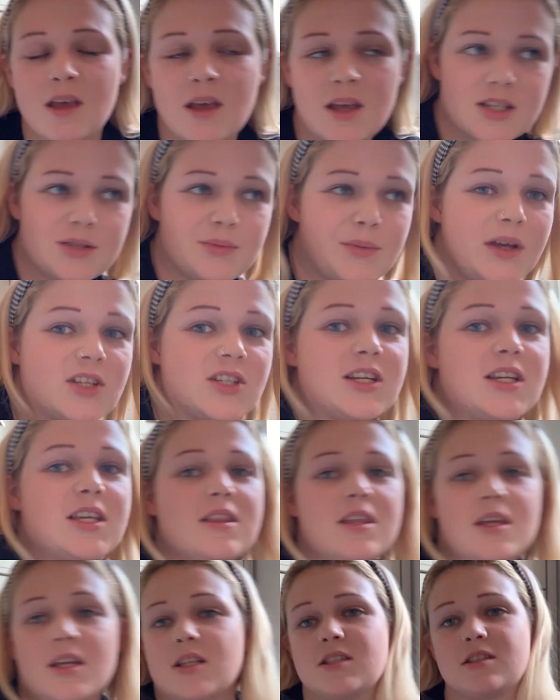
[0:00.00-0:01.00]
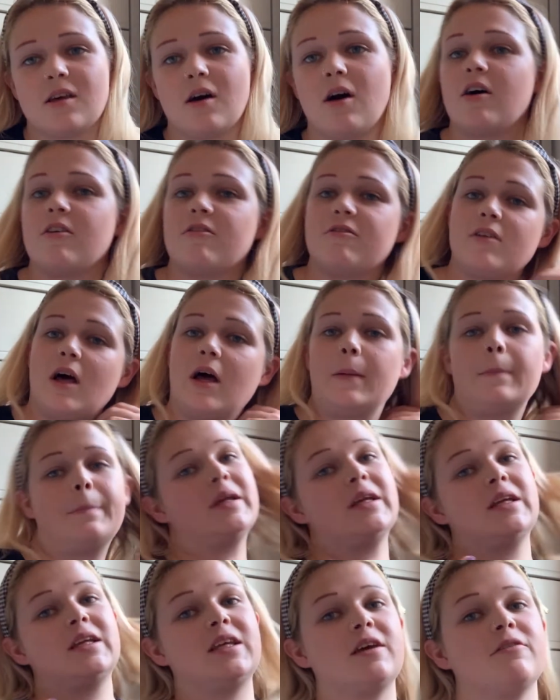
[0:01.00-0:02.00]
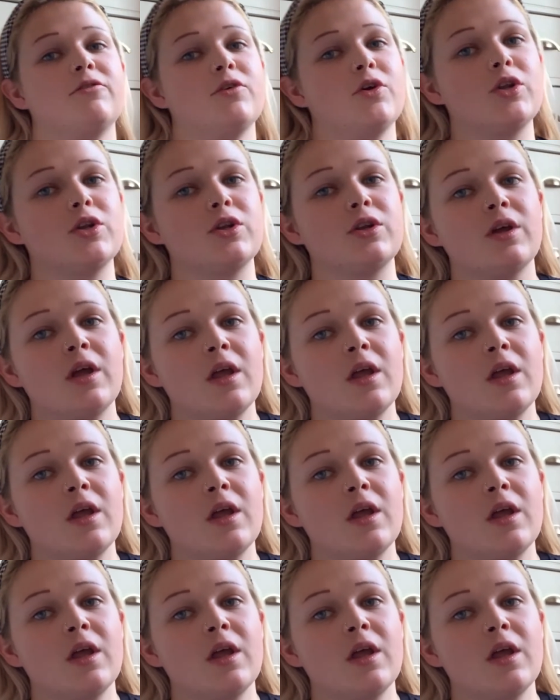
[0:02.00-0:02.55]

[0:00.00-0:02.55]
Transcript: especially things that I've like been given.